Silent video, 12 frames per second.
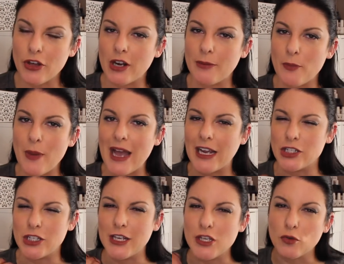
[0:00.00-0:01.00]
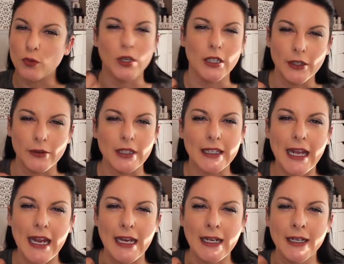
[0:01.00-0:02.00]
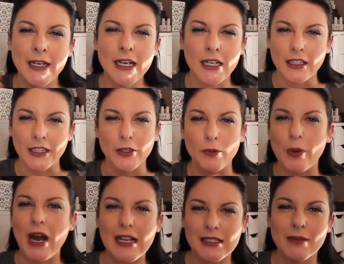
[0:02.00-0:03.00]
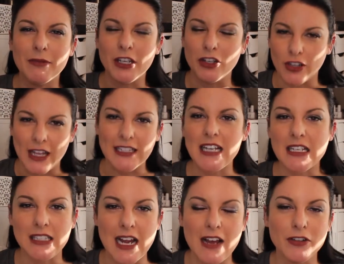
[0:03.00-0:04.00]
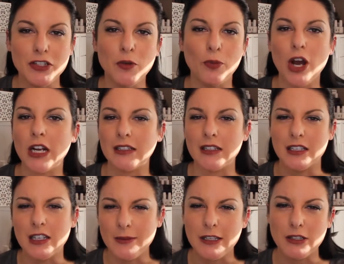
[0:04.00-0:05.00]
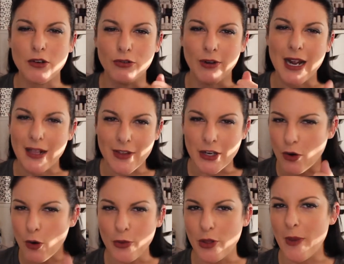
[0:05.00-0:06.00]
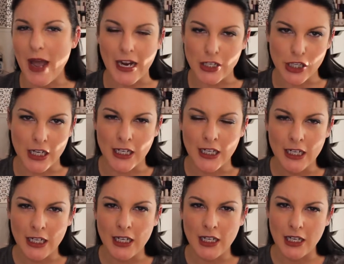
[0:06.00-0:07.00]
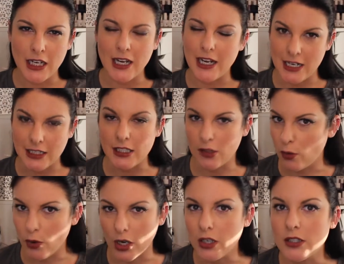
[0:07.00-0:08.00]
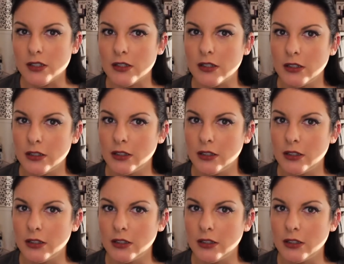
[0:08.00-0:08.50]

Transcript: thought about packaging that you really, really hate? Like you buy something and you're like, yes, I have this new product, it's gonna be so great, and then you open the packaging and it's the worst.